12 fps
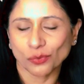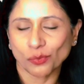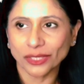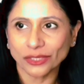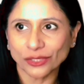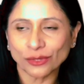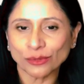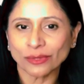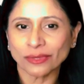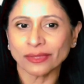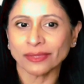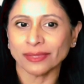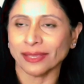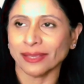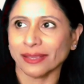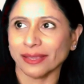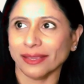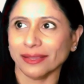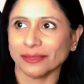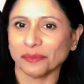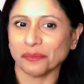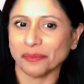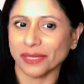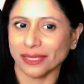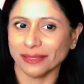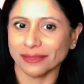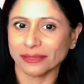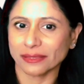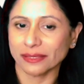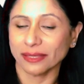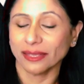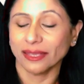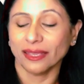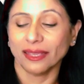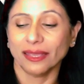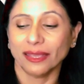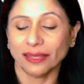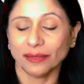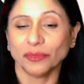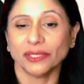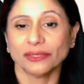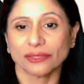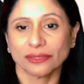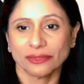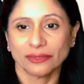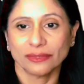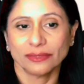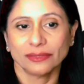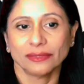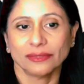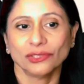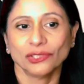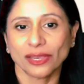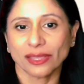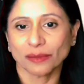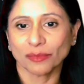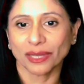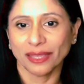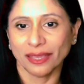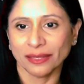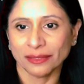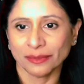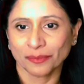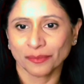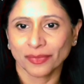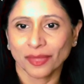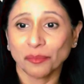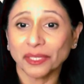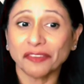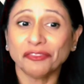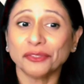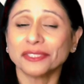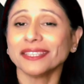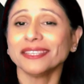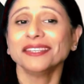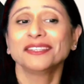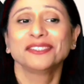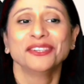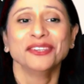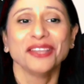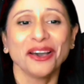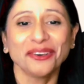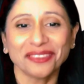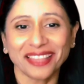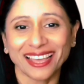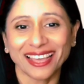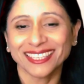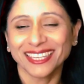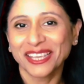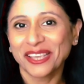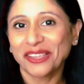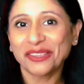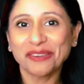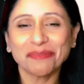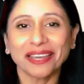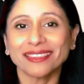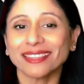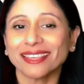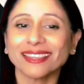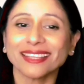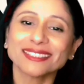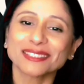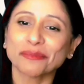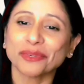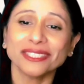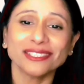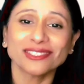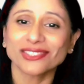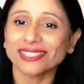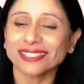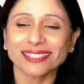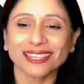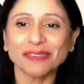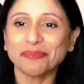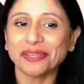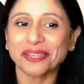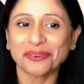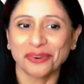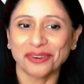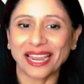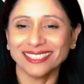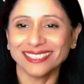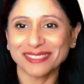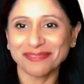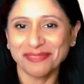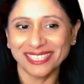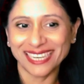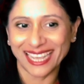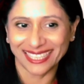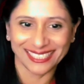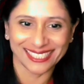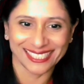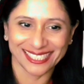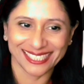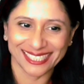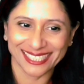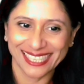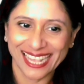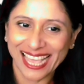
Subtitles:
What do you think it means? It means shaking my head. But if you didn't know that, you might think that someone is just typing random letters.